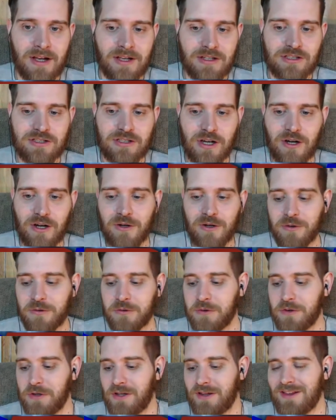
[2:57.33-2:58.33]

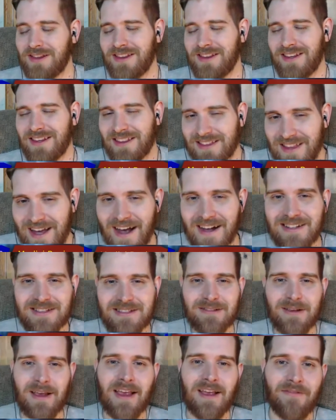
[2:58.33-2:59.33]
So
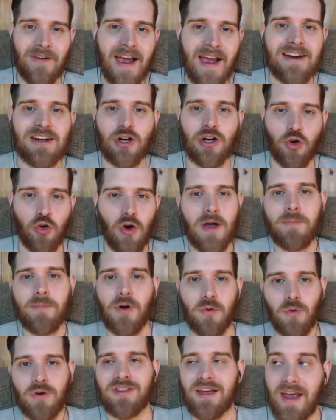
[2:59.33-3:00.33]
that's if I had to gripe
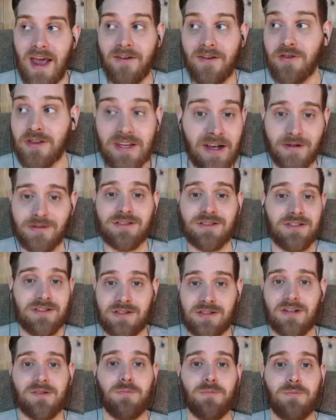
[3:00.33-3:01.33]
on one thing, everything else
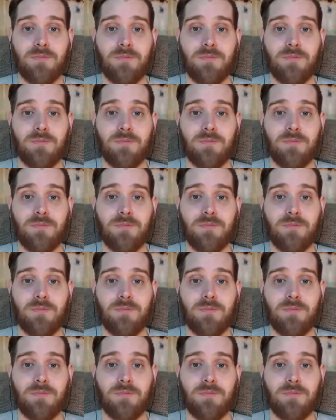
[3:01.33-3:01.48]
is done